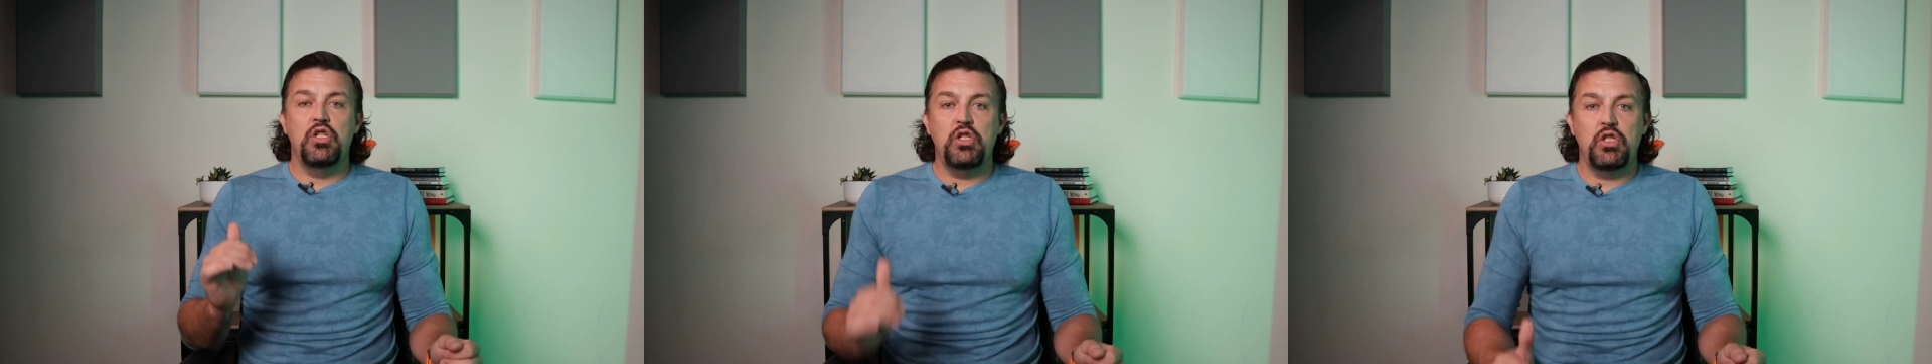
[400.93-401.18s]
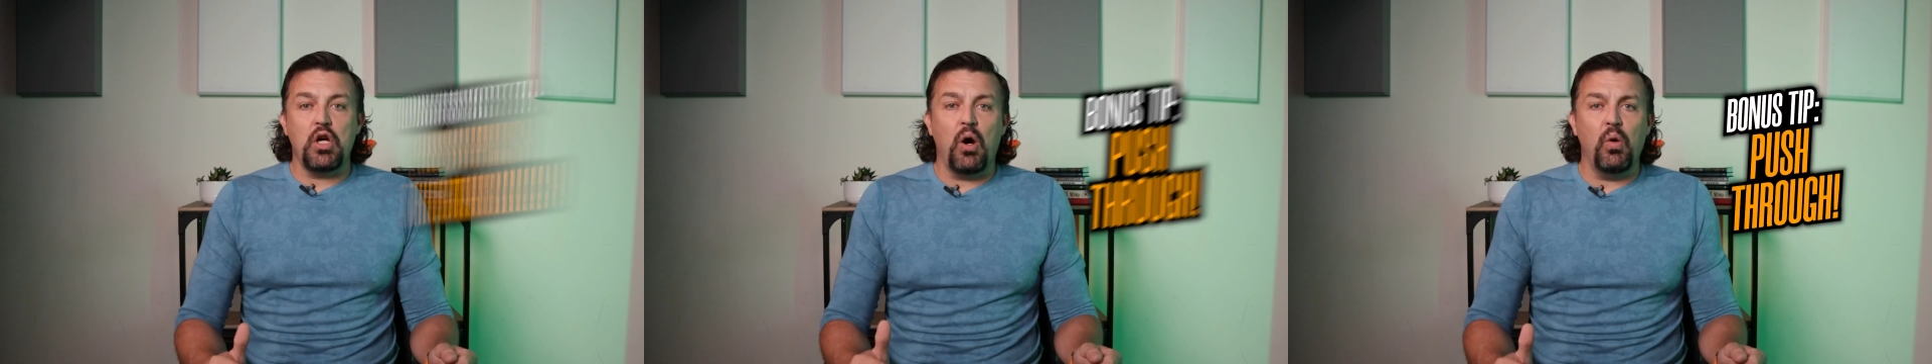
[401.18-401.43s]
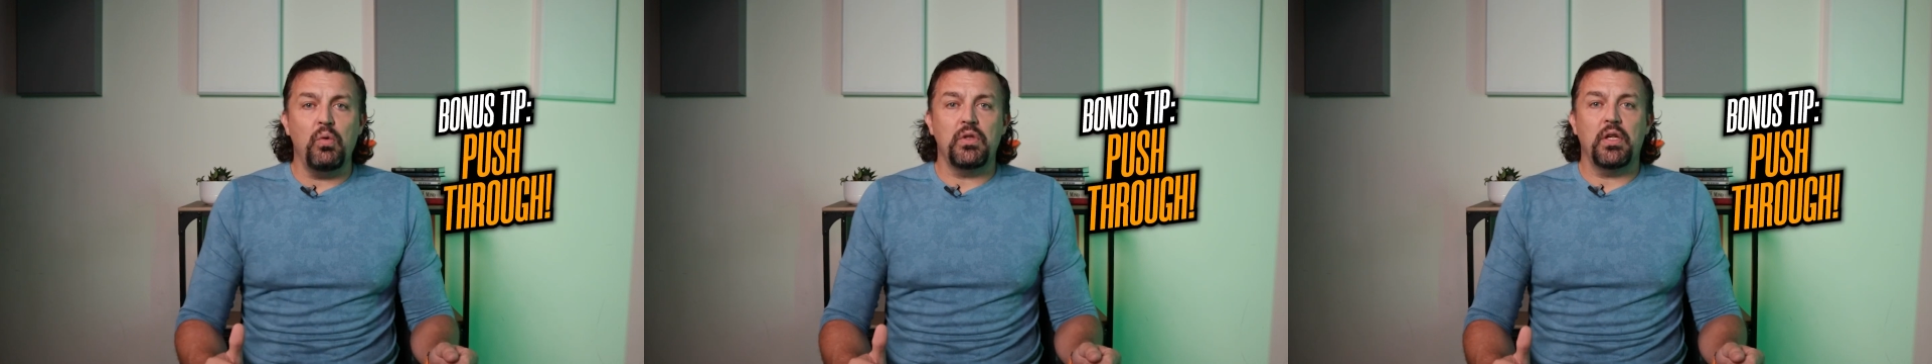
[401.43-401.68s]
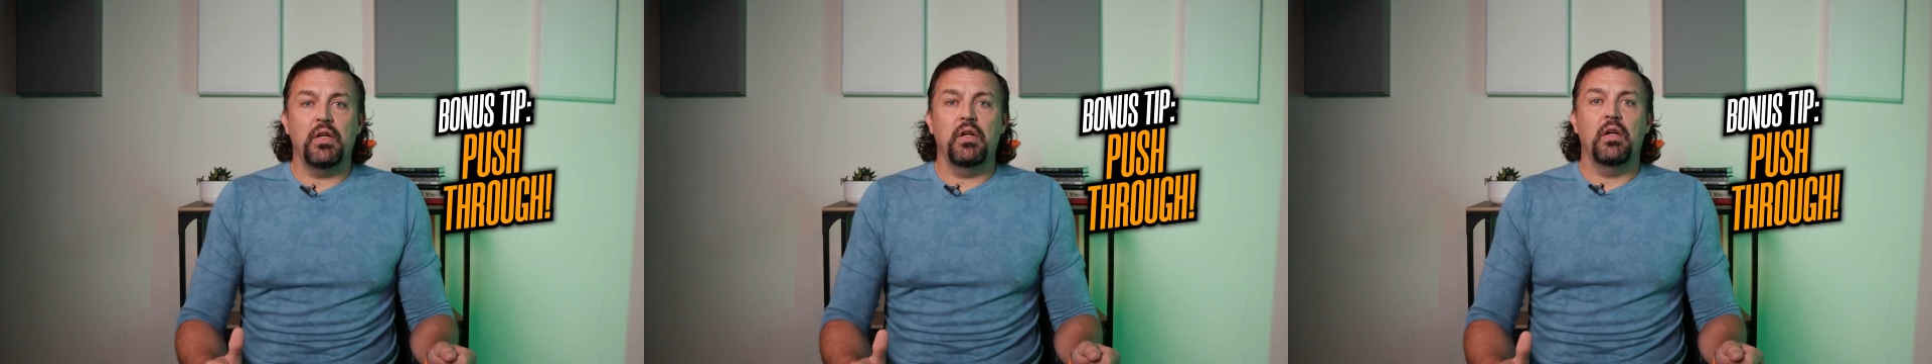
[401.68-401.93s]
don't
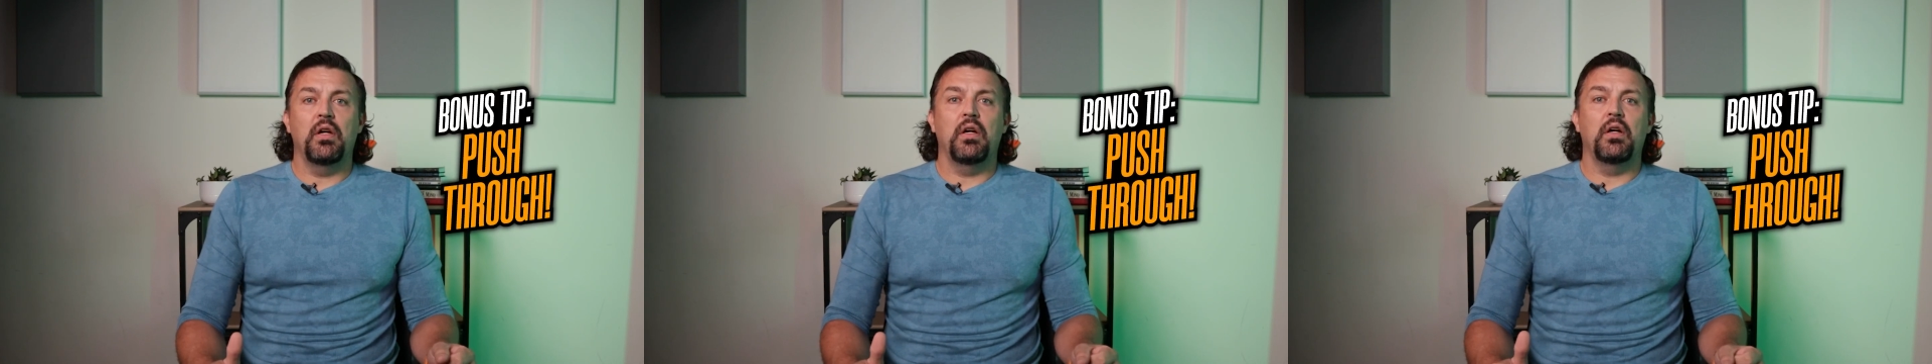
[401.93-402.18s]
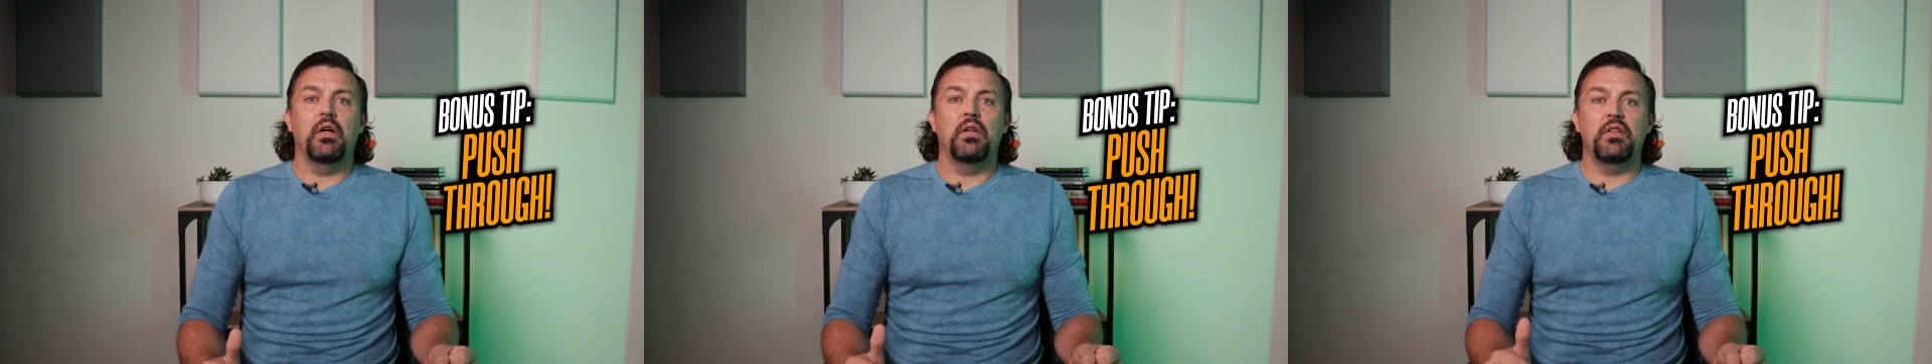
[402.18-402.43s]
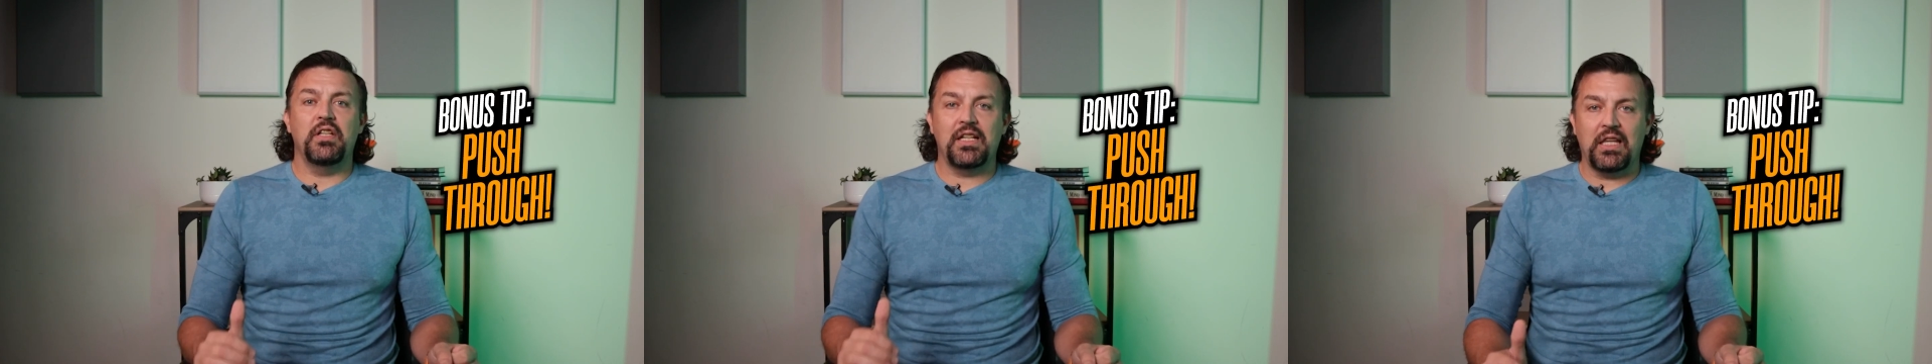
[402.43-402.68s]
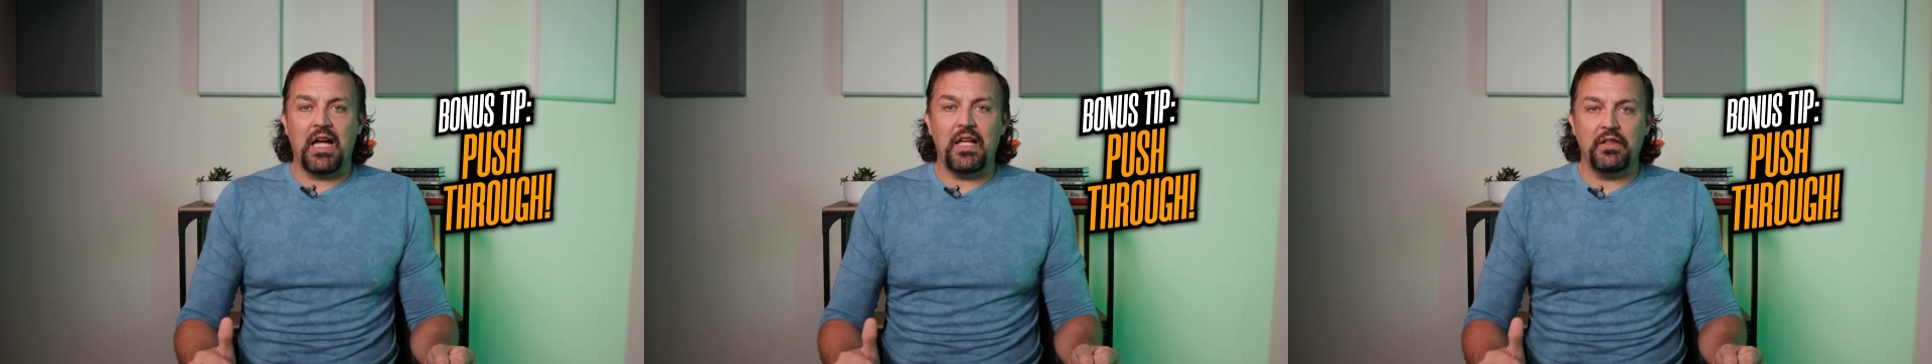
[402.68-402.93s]

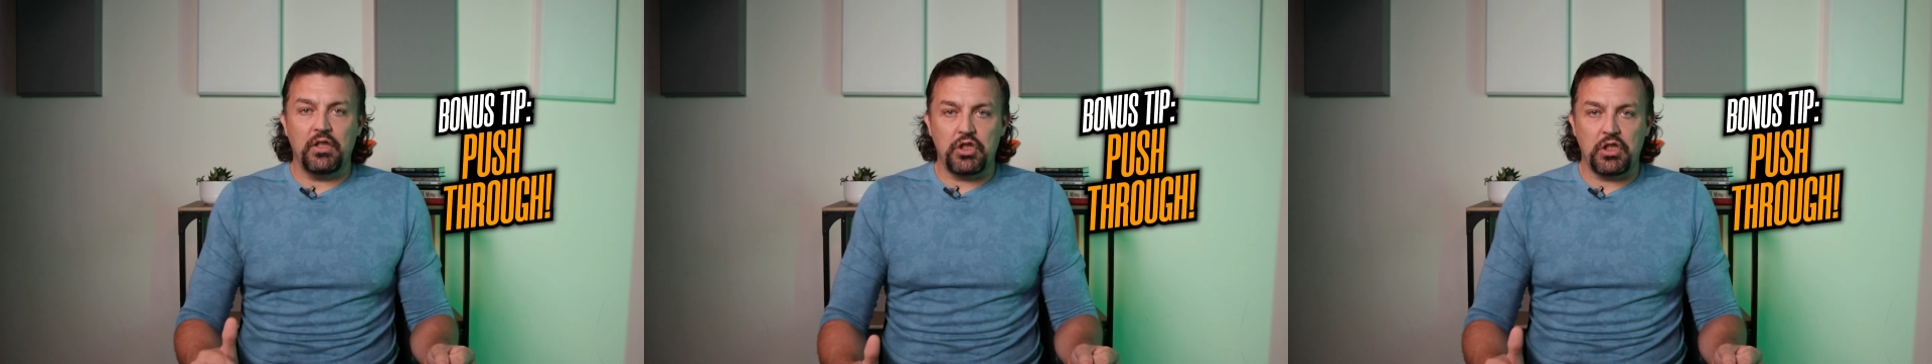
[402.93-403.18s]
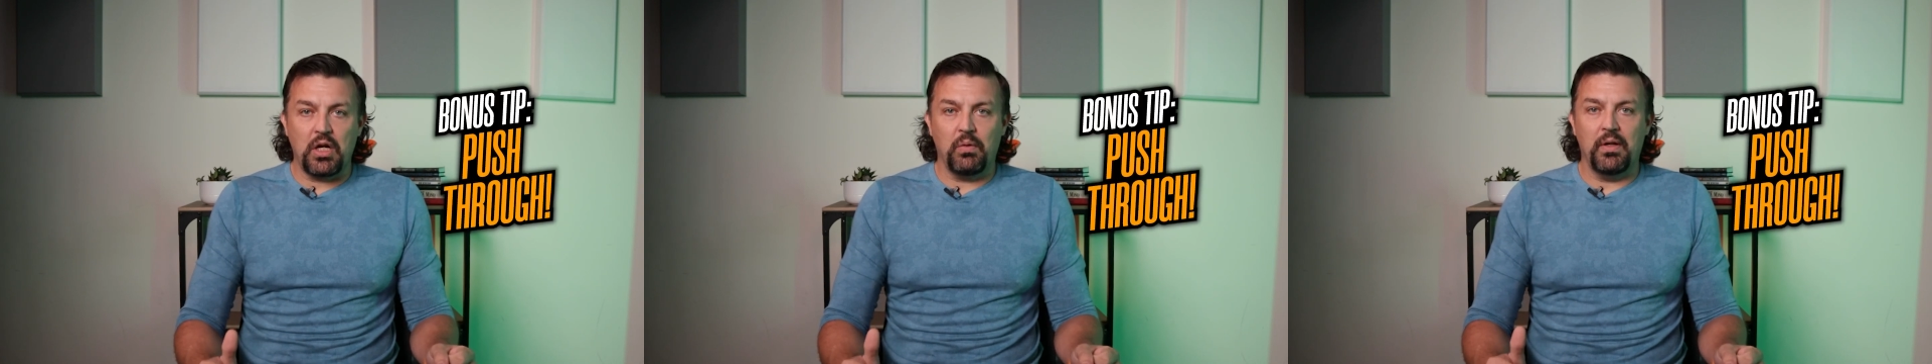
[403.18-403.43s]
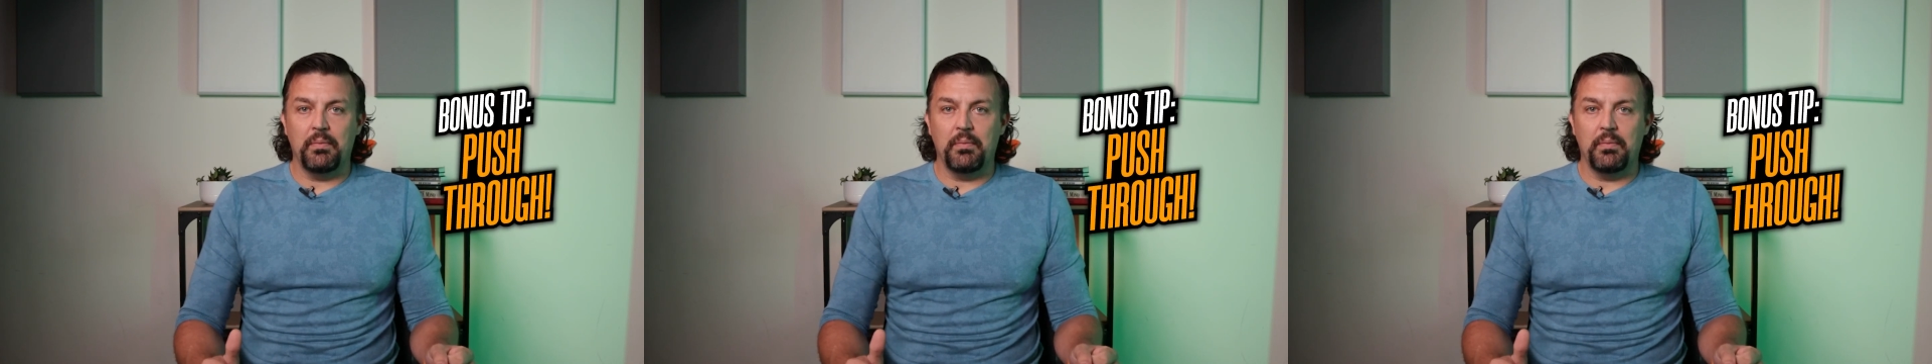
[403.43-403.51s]
decline the showing